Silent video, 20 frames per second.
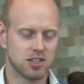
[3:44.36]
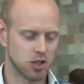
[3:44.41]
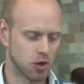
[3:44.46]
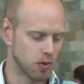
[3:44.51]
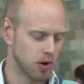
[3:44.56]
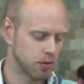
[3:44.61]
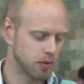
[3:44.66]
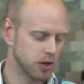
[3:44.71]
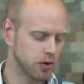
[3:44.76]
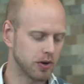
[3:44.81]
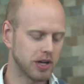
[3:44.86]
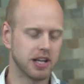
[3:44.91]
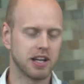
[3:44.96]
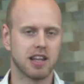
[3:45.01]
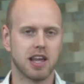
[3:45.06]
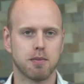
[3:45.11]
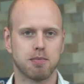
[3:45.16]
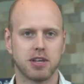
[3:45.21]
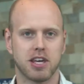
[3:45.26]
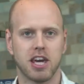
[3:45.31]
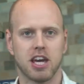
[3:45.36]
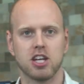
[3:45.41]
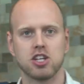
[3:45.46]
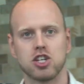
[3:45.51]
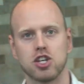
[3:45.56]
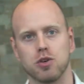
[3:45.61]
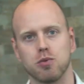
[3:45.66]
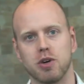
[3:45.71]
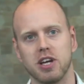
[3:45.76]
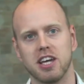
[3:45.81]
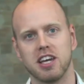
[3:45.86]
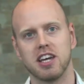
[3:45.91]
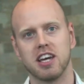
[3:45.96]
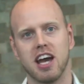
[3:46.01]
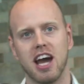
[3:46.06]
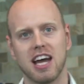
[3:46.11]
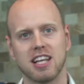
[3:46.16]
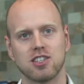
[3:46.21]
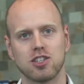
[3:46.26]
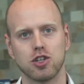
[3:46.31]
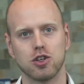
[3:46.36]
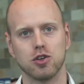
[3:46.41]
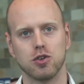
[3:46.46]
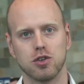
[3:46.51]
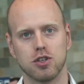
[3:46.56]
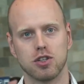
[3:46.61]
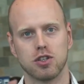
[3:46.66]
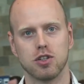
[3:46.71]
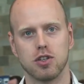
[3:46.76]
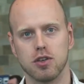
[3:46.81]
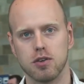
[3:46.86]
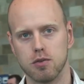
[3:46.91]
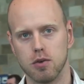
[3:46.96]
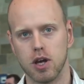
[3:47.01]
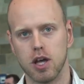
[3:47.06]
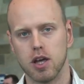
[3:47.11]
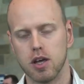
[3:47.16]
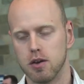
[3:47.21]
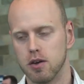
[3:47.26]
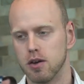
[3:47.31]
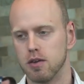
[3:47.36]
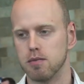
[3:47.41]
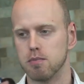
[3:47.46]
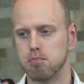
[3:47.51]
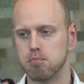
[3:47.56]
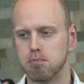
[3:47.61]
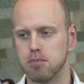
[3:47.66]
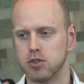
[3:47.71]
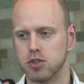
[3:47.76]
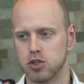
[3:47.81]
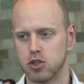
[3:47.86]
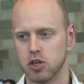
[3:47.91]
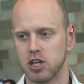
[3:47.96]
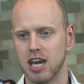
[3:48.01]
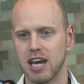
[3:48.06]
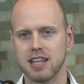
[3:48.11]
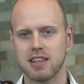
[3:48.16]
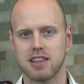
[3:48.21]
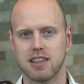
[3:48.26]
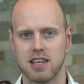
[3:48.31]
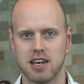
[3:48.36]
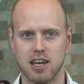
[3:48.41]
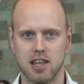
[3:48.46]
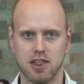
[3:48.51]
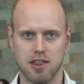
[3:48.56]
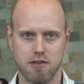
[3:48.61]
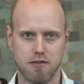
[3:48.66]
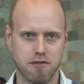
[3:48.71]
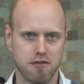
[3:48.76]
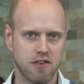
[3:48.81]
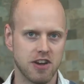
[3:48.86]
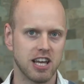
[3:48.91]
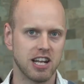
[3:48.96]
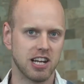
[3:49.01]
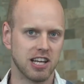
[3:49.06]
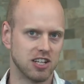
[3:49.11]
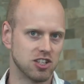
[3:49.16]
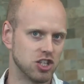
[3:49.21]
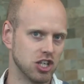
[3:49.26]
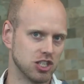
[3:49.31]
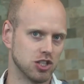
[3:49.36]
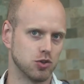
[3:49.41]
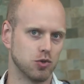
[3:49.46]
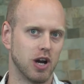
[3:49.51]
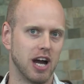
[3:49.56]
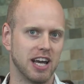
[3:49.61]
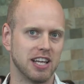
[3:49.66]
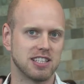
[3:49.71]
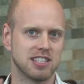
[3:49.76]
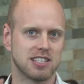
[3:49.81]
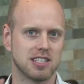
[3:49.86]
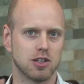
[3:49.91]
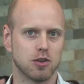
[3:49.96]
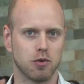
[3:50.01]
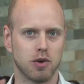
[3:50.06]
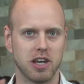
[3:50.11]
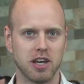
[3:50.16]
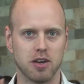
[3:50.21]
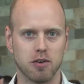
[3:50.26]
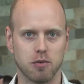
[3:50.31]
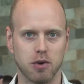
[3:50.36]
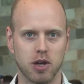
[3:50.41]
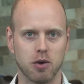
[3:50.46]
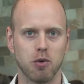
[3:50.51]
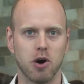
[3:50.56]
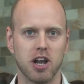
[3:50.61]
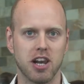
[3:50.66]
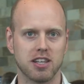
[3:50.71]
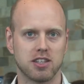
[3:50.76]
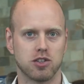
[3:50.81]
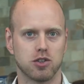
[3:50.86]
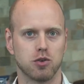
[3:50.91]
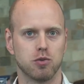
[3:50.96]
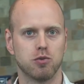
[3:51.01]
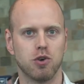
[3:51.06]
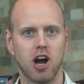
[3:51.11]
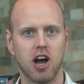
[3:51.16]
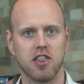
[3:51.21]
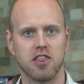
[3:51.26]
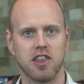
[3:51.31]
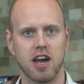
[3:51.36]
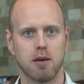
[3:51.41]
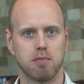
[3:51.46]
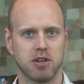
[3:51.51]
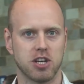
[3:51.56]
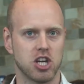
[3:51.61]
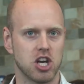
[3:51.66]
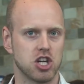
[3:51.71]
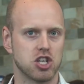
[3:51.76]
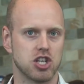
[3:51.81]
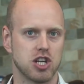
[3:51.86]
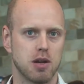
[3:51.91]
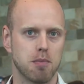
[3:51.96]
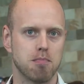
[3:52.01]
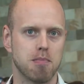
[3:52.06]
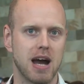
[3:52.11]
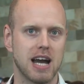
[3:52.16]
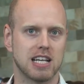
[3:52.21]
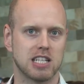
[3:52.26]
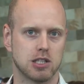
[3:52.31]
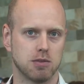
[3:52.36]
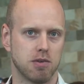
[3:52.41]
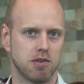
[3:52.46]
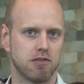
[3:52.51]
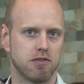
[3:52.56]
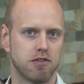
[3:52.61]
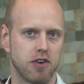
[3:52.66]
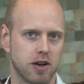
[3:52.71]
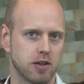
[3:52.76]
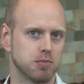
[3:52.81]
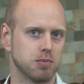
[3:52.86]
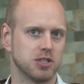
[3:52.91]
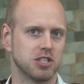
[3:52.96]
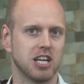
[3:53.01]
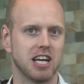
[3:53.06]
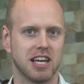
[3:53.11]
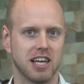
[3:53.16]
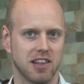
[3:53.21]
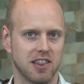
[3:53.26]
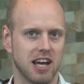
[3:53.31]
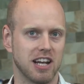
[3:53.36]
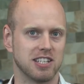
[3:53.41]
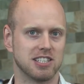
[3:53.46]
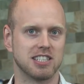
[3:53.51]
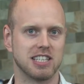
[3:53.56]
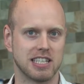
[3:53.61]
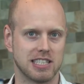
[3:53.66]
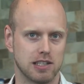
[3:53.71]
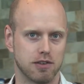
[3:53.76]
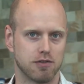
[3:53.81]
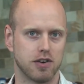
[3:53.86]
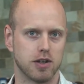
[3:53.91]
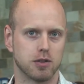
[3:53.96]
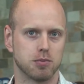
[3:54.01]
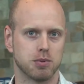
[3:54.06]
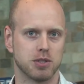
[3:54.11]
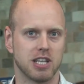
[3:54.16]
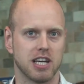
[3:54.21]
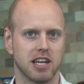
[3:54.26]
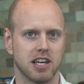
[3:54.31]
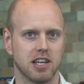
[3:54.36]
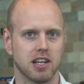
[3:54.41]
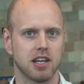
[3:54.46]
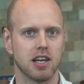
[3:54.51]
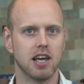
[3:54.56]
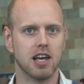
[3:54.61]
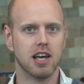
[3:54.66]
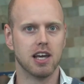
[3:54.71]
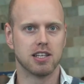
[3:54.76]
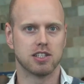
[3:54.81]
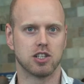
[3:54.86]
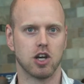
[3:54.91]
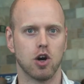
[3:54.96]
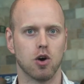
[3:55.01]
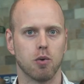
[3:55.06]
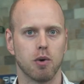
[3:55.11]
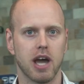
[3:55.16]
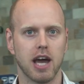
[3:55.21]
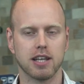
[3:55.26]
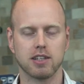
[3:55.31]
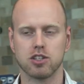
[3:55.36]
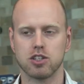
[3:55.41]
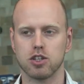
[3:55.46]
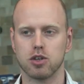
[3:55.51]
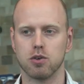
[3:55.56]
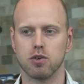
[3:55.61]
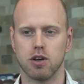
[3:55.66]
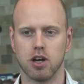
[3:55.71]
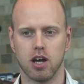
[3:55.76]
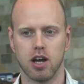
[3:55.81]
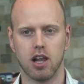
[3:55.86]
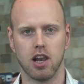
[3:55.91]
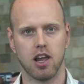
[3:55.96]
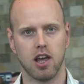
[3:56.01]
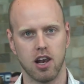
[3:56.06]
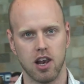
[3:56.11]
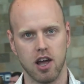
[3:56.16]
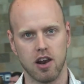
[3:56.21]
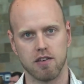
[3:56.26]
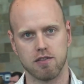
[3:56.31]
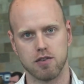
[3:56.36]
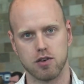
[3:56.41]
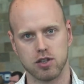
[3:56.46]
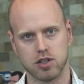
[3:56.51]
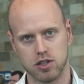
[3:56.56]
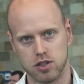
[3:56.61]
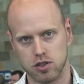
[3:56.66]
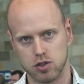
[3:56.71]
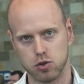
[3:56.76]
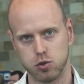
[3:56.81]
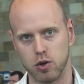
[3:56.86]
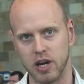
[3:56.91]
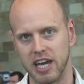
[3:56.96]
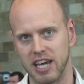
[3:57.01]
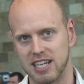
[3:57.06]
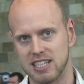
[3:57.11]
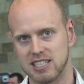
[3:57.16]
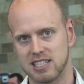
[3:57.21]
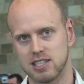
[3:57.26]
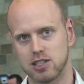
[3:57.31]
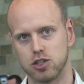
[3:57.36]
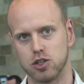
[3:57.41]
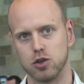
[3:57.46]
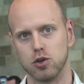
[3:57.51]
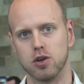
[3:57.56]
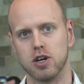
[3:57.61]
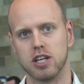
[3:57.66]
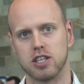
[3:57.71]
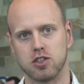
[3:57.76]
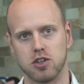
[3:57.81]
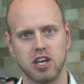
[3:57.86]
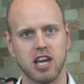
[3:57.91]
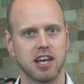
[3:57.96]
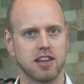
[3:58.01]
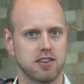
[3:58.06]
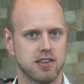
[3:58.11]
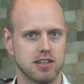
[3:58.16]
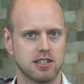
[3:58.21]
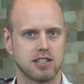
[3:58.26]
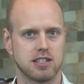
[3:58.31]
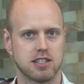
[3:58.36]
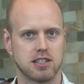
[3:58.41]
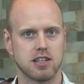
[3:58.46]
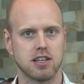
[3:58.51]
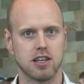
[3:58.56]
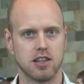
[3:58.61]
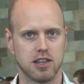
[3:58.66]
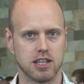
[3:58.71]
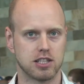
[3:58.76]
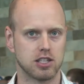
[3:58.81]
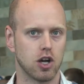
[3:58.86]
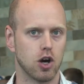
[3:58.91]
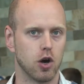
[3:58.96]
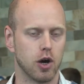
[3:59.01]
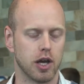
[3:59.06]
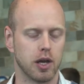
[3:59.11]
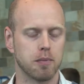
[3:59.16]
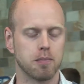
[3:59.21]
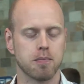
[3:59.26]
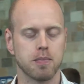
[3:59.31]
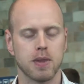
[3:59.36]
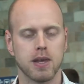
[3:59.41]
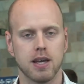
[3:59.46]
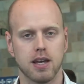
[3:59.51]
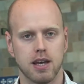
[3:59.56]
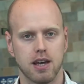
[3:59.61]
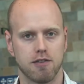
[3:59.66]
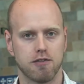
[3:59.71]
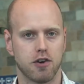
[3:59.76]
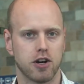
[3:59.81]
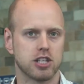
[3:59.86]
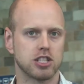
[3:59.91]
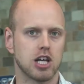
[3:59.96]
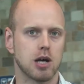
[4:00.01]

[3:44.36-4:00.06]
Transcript: So when we created the application, we had to get the feeling just right. We wanted to run the application in maximum frames per second, that is 60 frames per second. So we had to do a lot of tweaks to get this going. For